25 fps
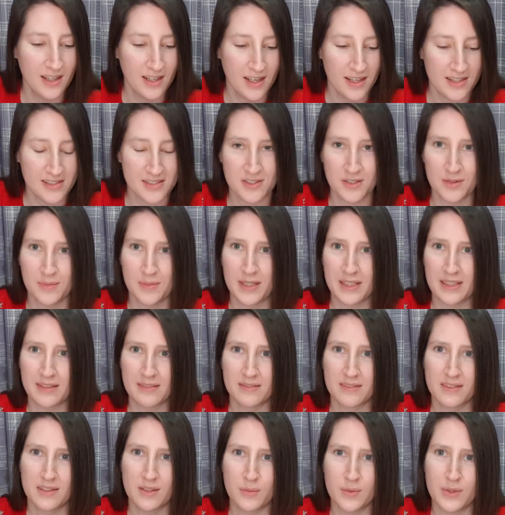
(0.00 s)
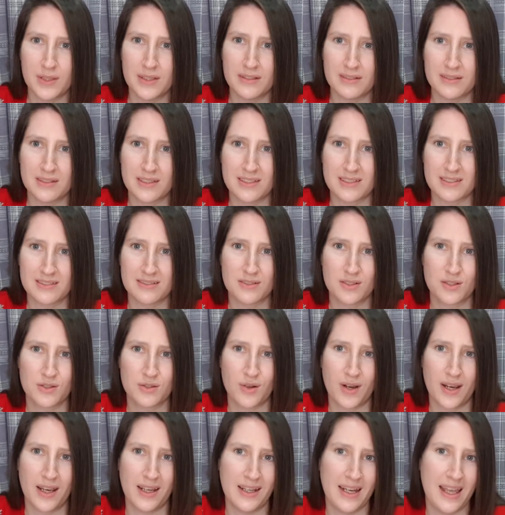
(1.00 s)
Assuming the world doesn't
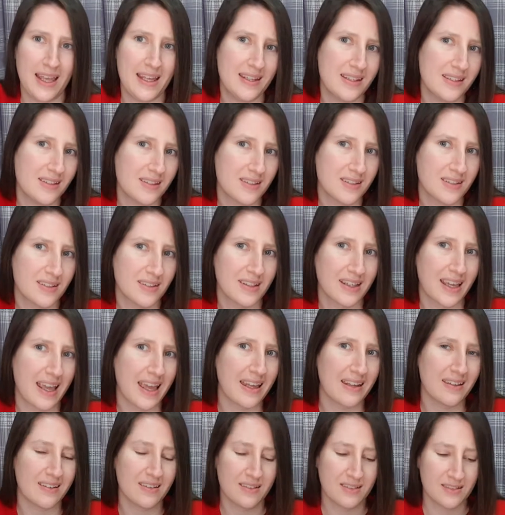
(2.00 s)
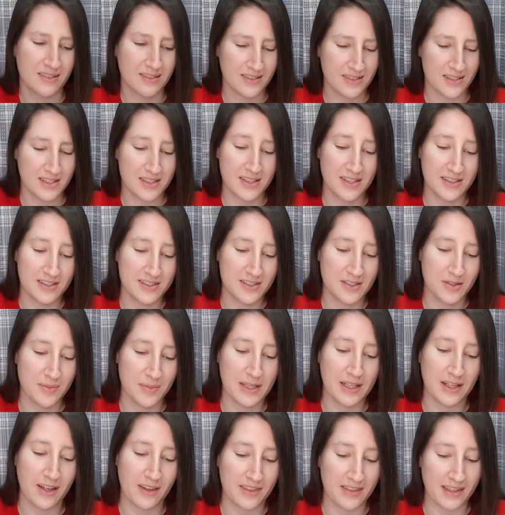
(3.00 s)
try and end again.
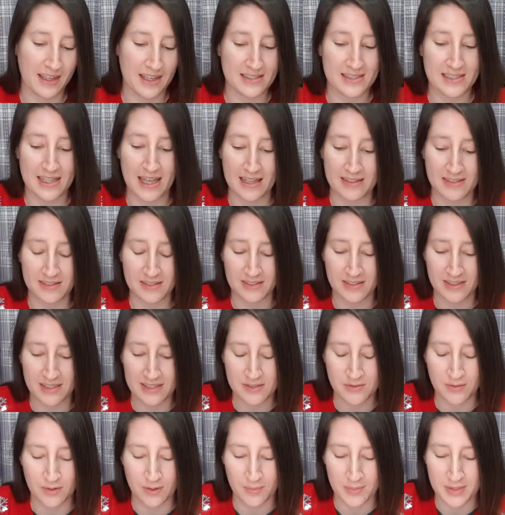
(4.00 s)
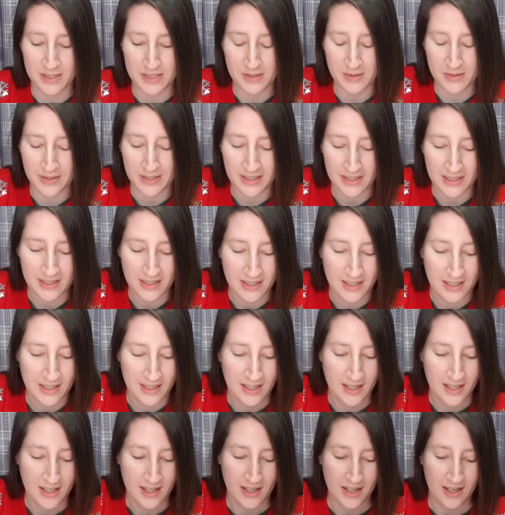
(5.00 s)
Assuming nothing gets cancelled, that's what I'll be doing.
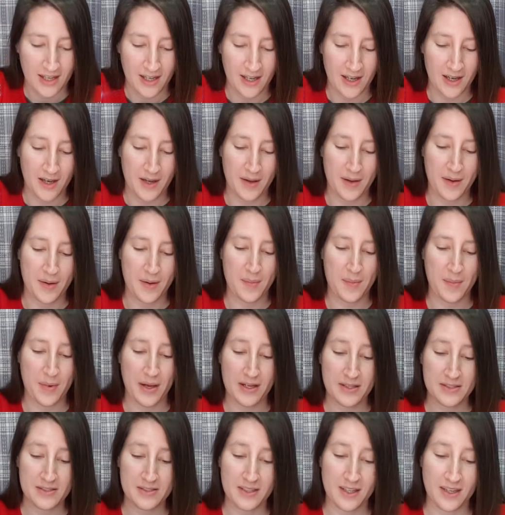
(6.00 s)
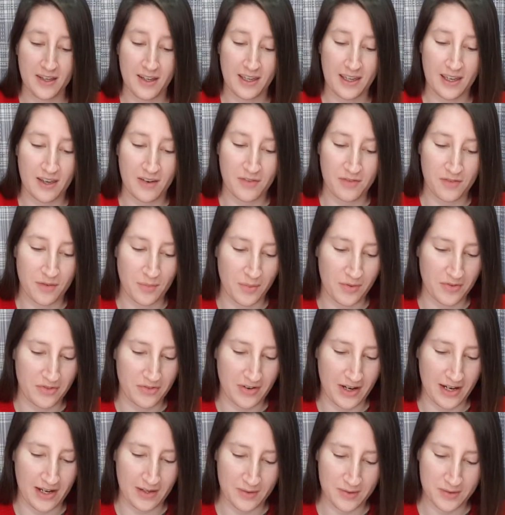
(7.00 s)
I also got a gift from a
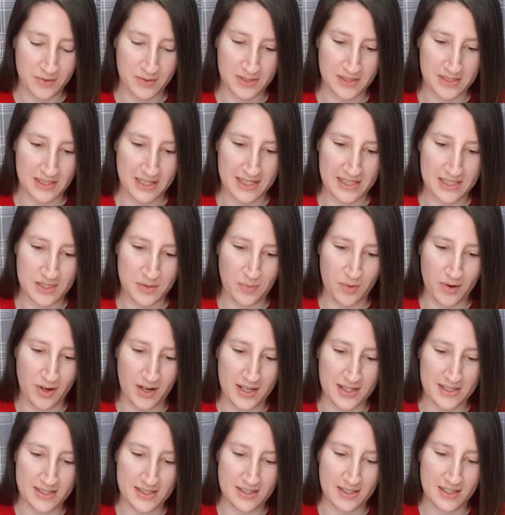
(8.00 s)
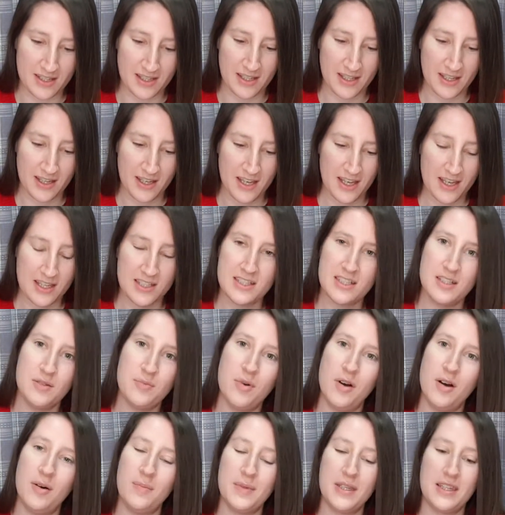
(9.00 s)
friend, which was a nice surprise, that she
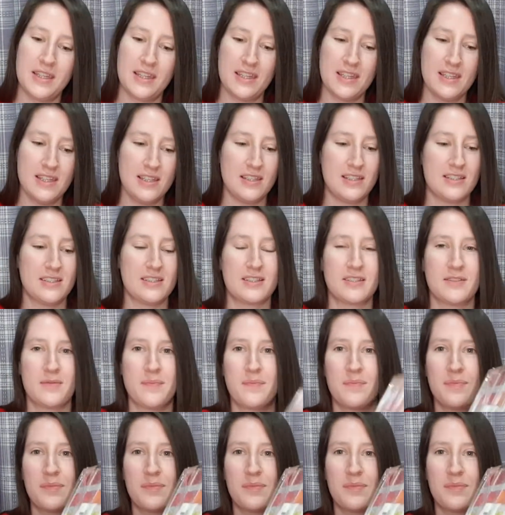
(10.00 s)
bought me these.